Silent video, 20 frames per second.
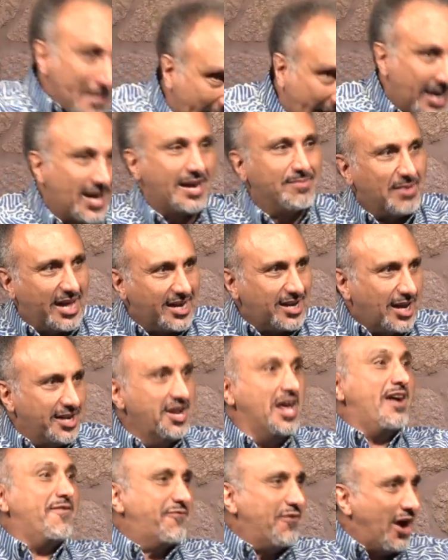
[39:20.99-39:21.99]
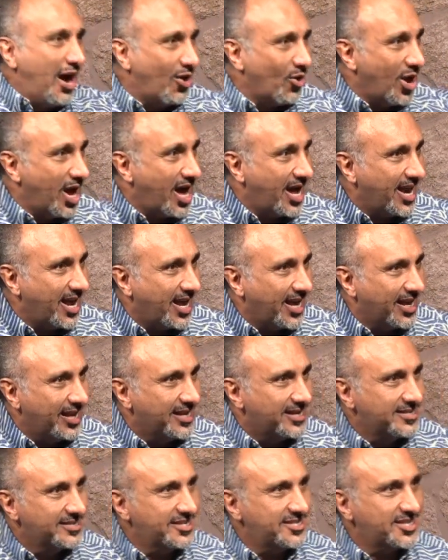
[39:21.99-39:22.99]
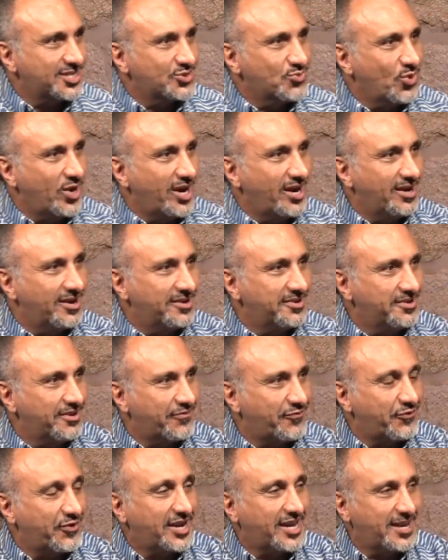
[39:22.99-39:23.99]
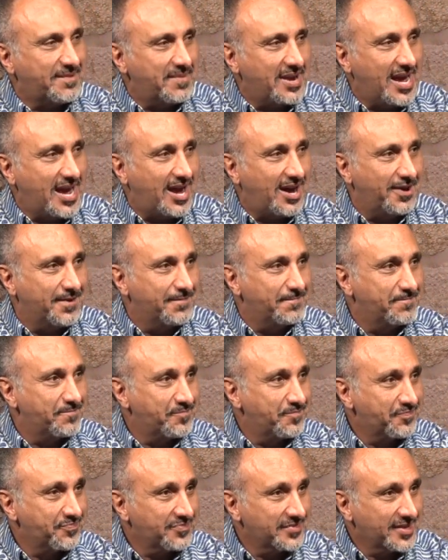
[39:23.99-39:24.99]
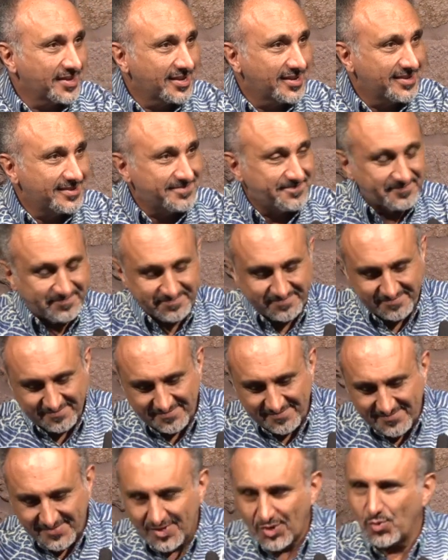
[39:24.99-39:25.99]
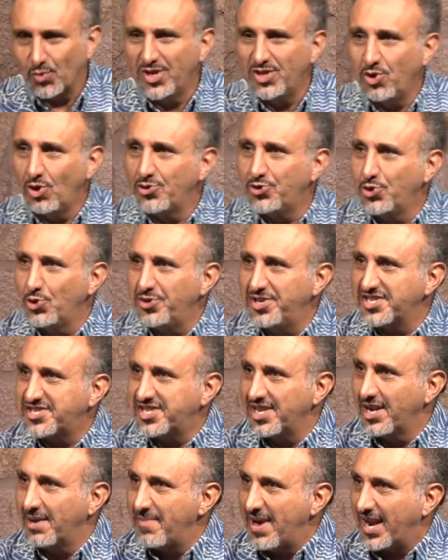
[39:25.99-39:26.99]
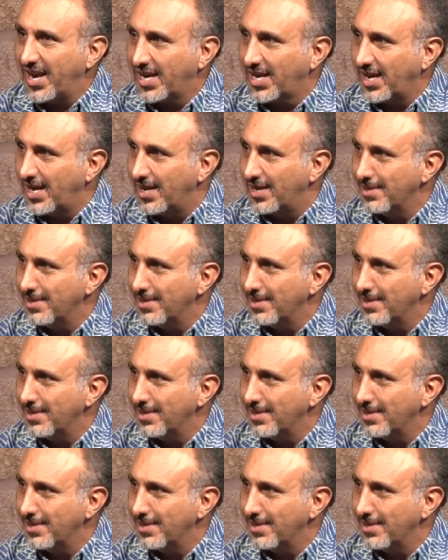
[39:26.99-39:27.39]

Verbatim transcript: I'm like, enough already. This is weird. You're freaking me out. We don't do this in America.